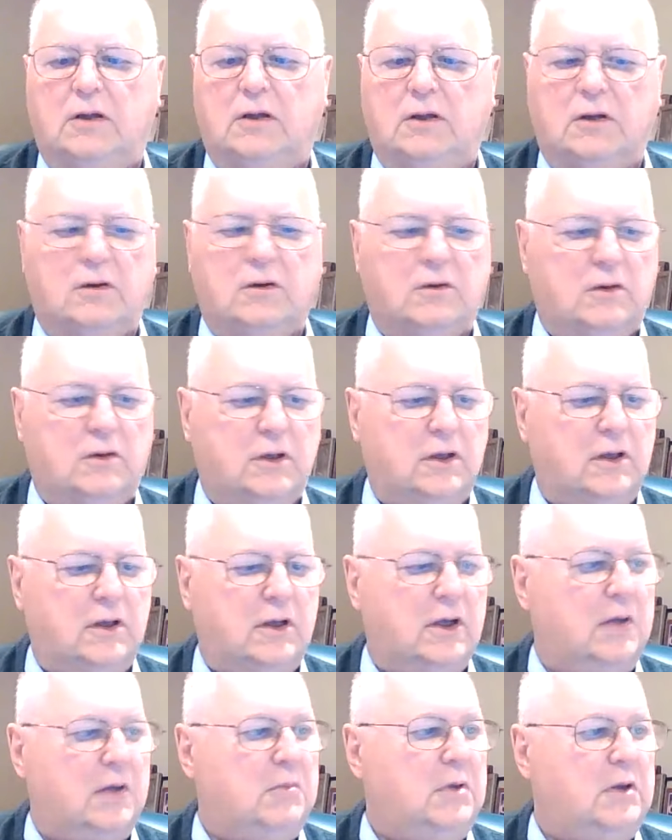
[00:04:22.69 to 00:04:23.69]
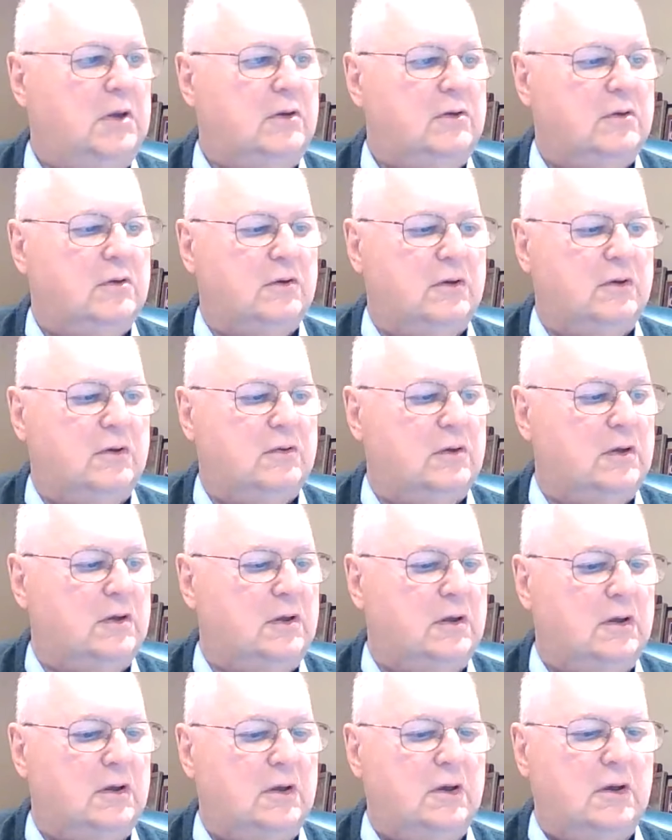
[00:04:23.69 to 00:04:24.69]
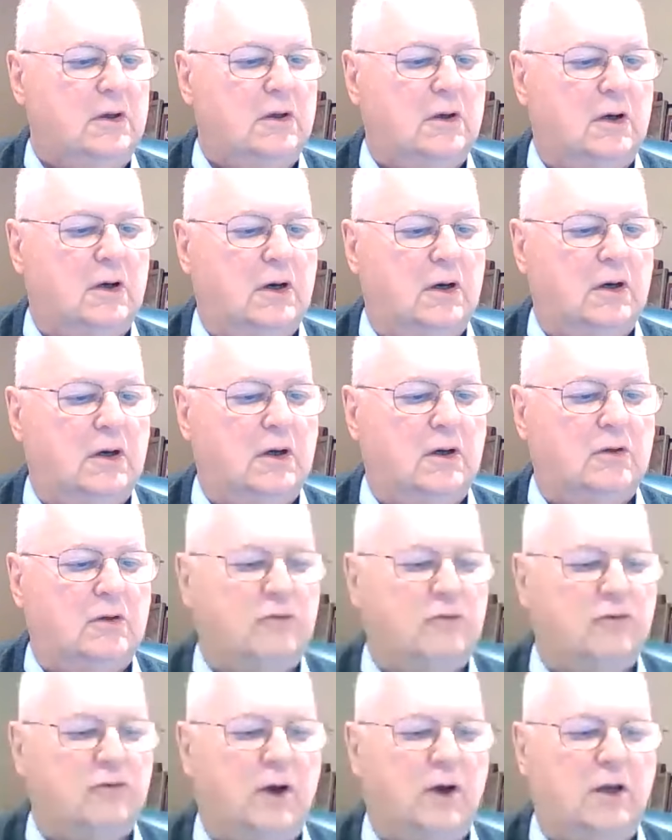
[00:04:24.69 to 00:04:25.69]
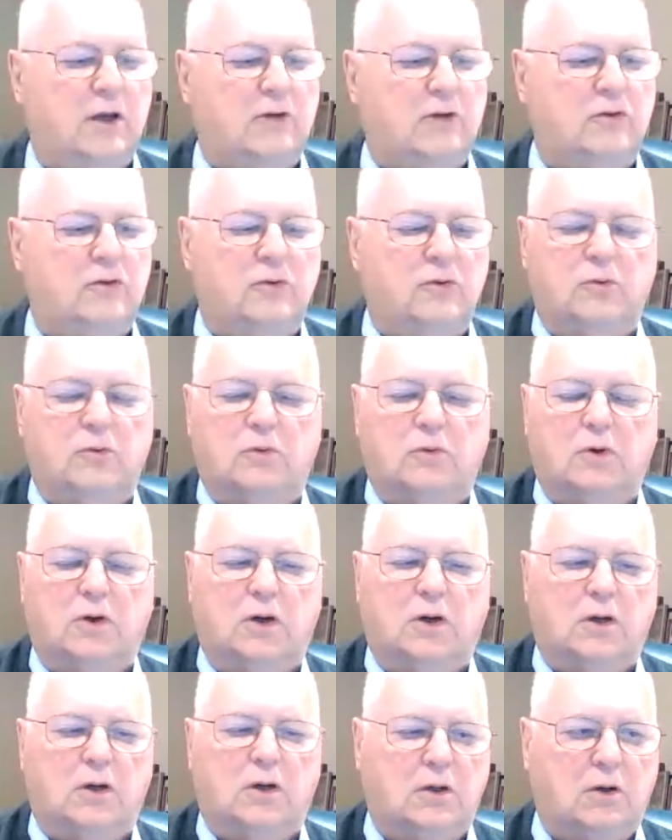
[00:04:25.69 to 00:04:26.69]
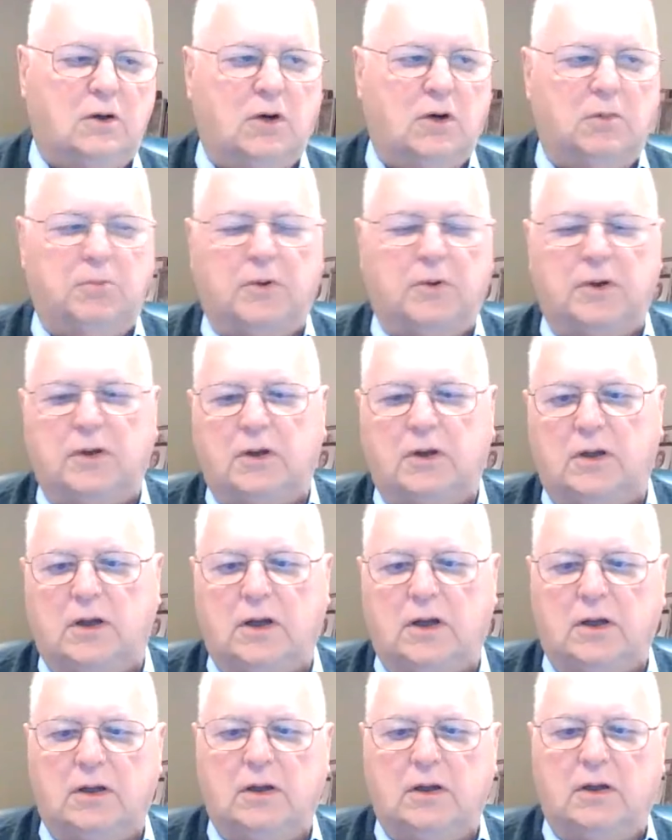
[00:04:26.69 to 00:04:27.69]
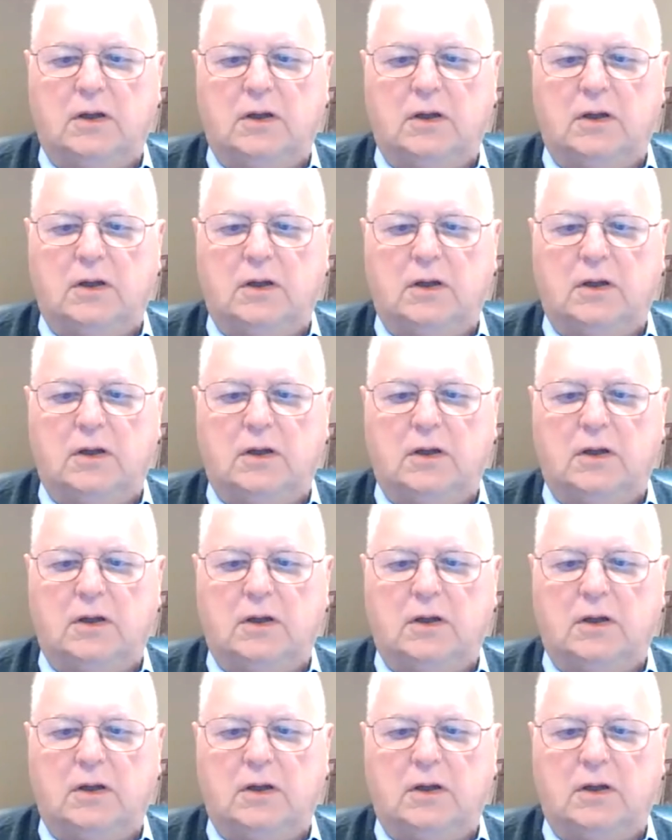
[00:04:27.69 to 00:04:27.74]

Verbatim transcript: literally, and I mean seriously, uh, uh, trying to uh, go up on the net